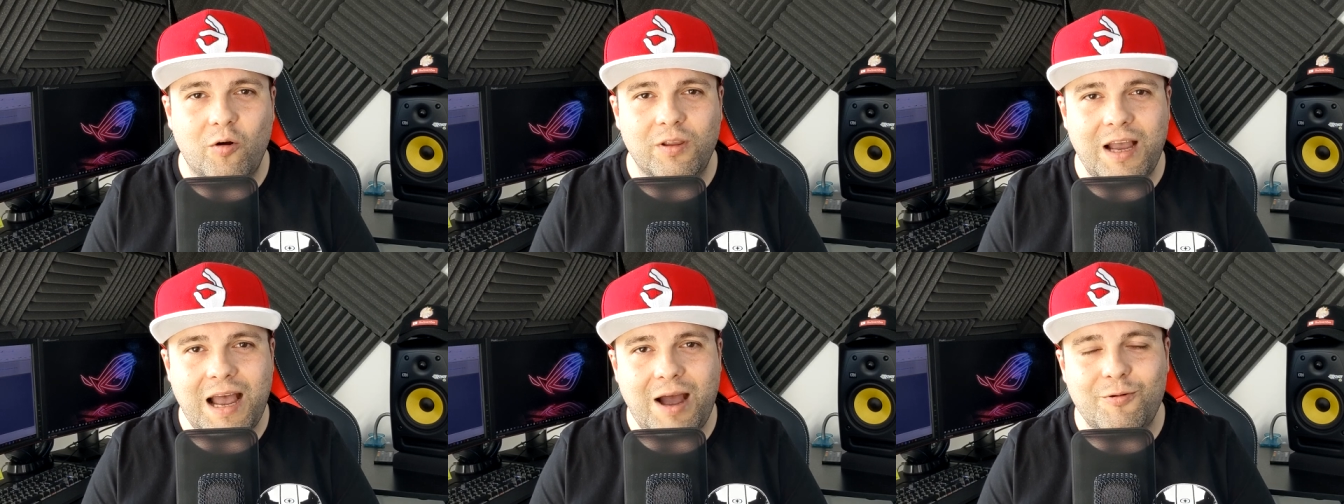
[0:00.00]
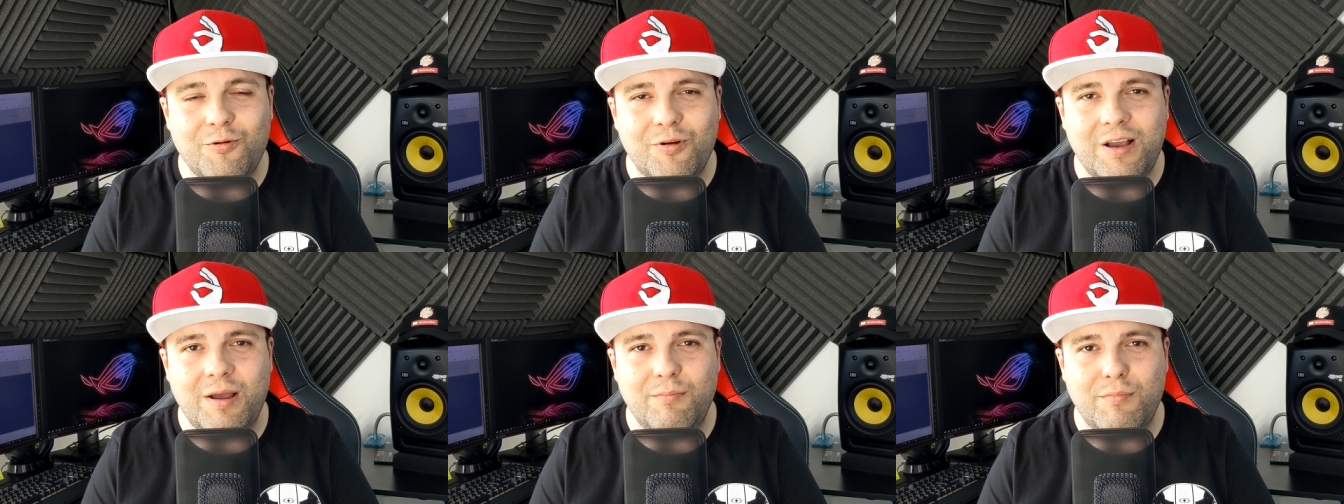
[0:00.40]
on
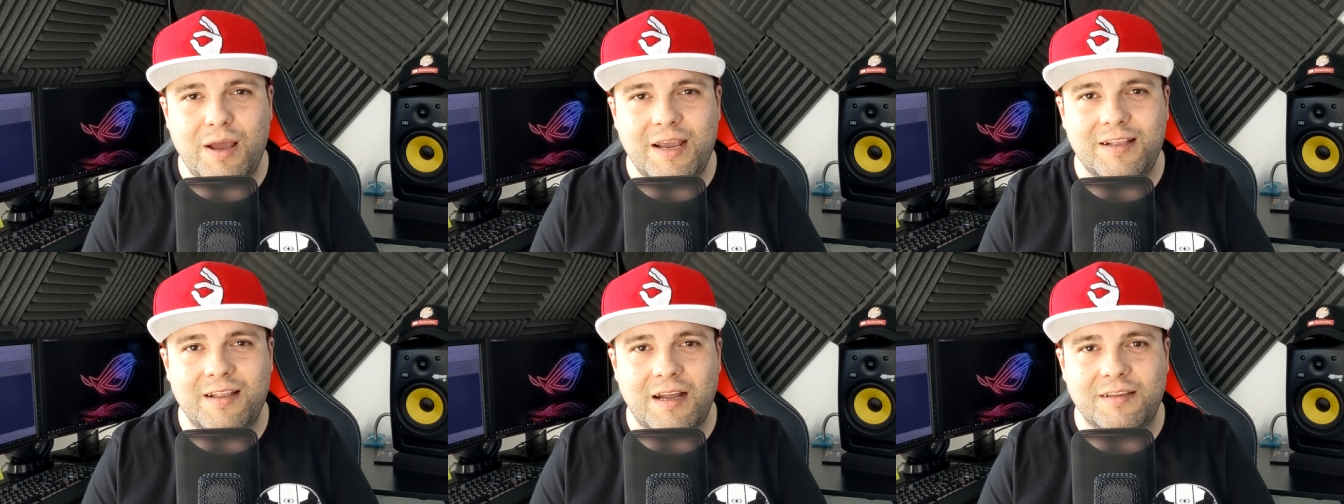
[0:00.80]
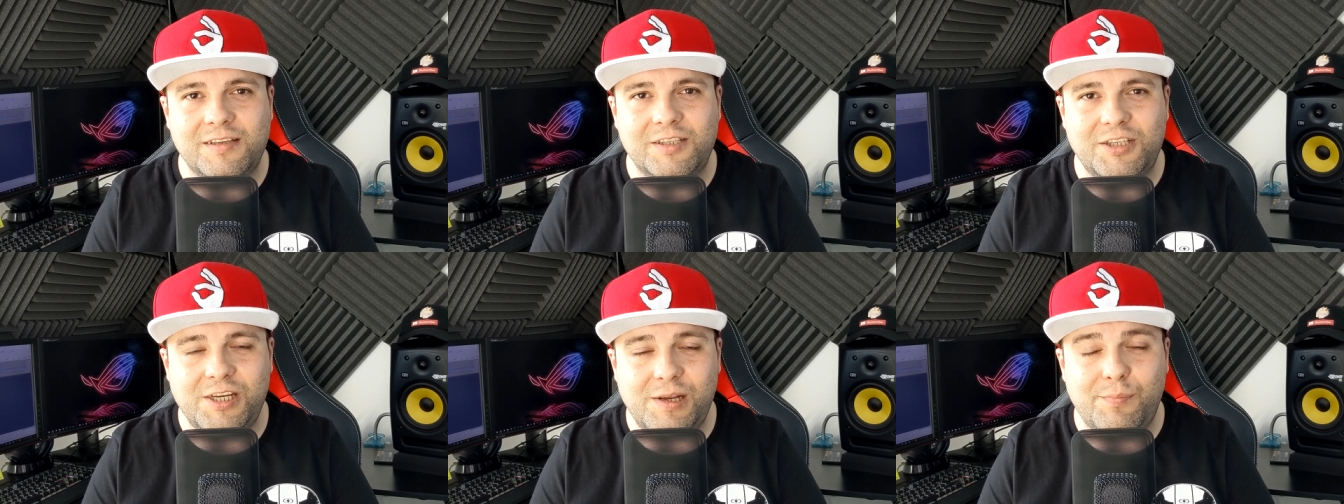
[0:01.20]
how you can make
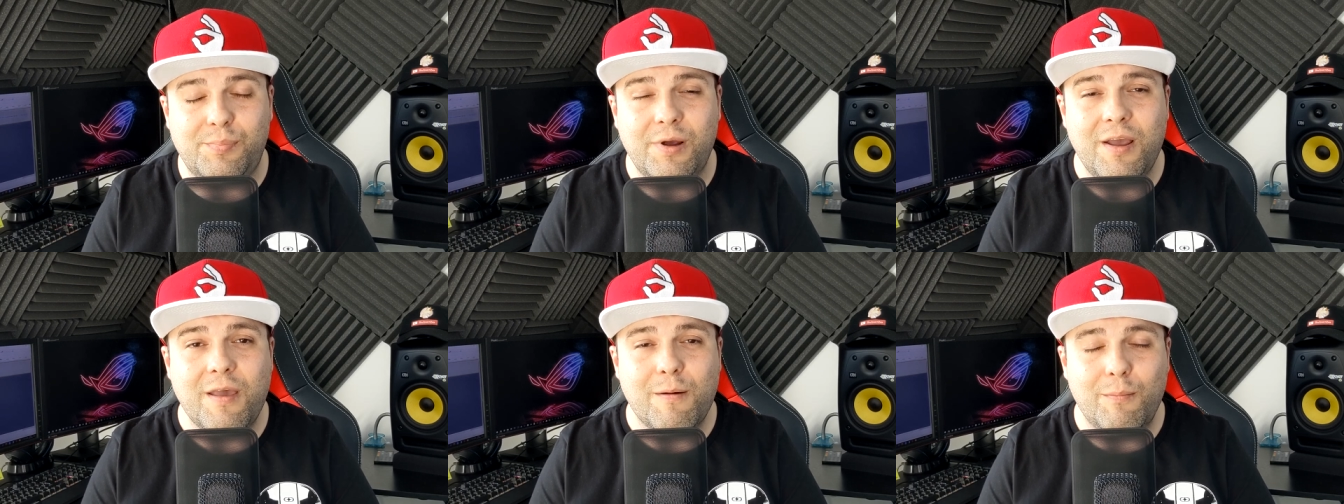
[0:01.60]
that cheap